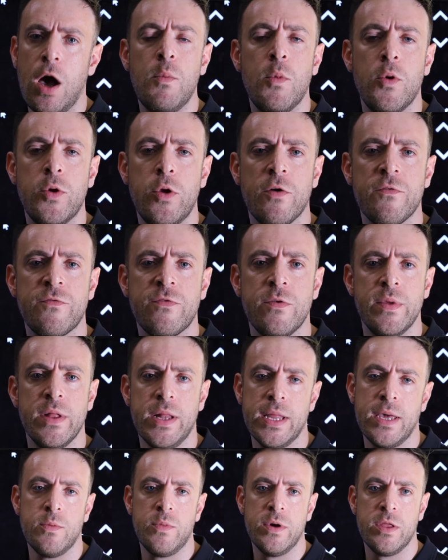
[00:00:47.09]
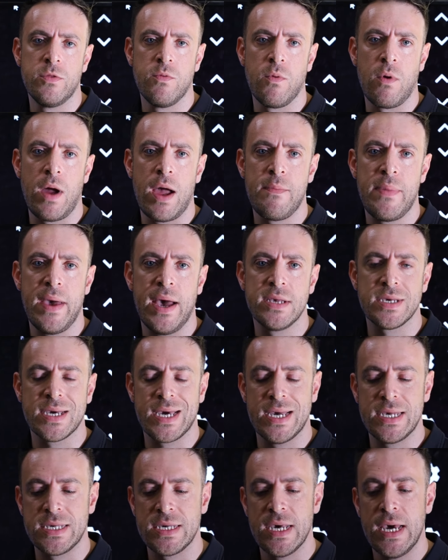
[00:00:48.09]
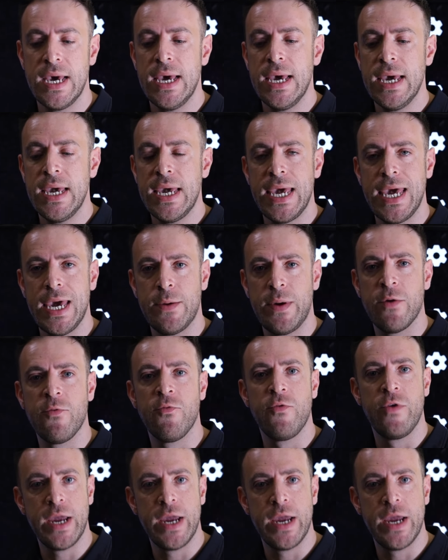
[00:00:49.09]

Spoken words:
time or not familiar with Ripehouse, I guess here we're